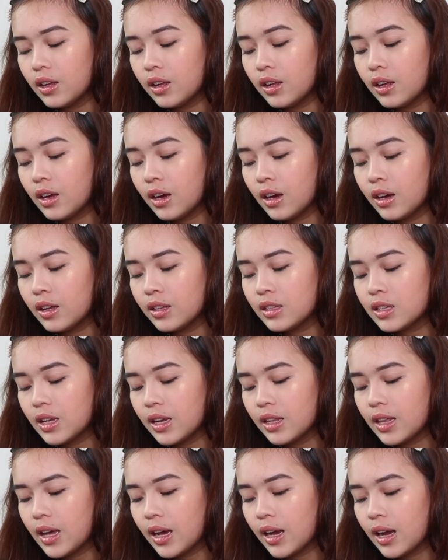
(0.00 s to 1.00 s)
Yeah, it's
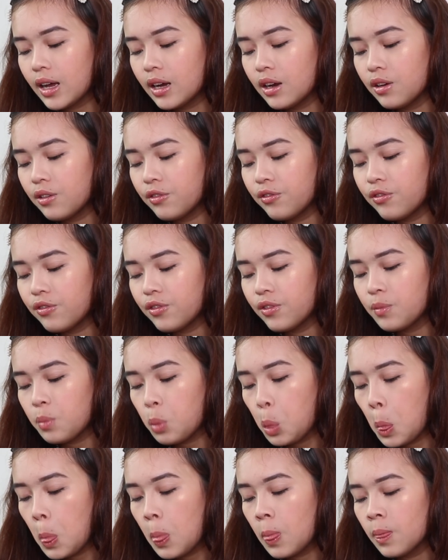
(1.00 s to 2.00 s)
like that kind
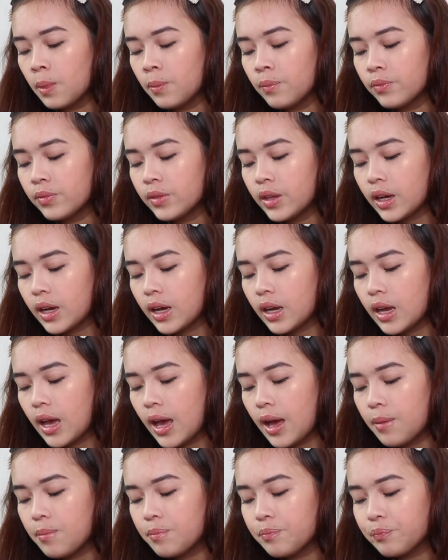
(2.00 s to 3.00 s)
of
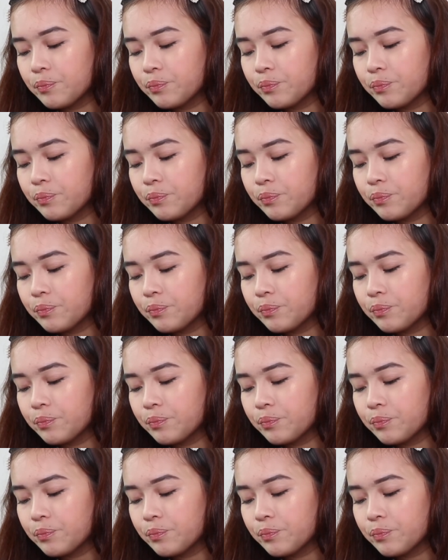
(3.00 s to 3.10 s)
app.